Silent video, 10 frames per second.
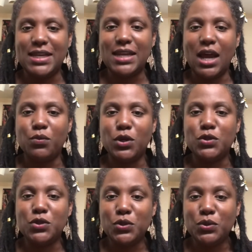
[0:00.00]
at
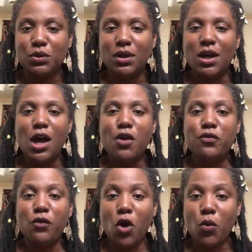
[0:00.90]

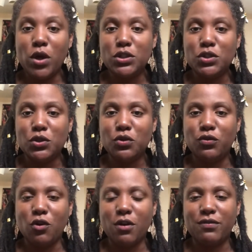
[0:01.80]

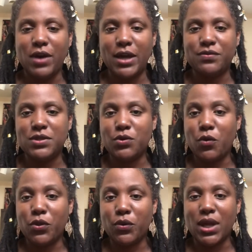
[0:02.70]

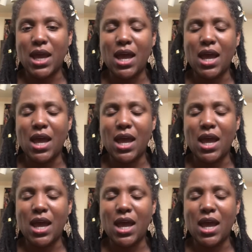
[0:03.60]
912-412-4503.